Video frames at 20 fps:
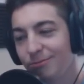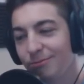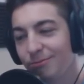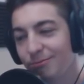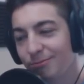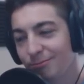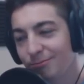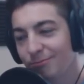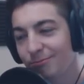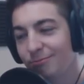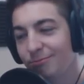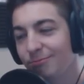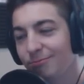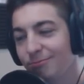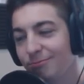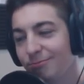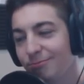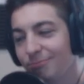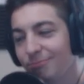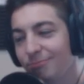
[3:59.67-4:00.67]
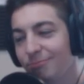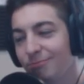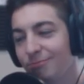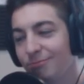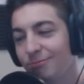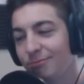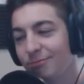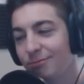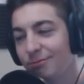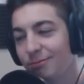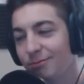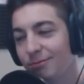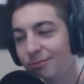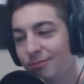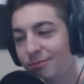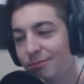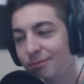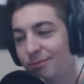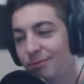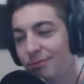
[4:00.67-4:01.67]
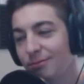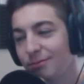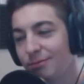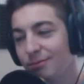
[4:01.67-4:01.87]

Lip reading: (no one is talking)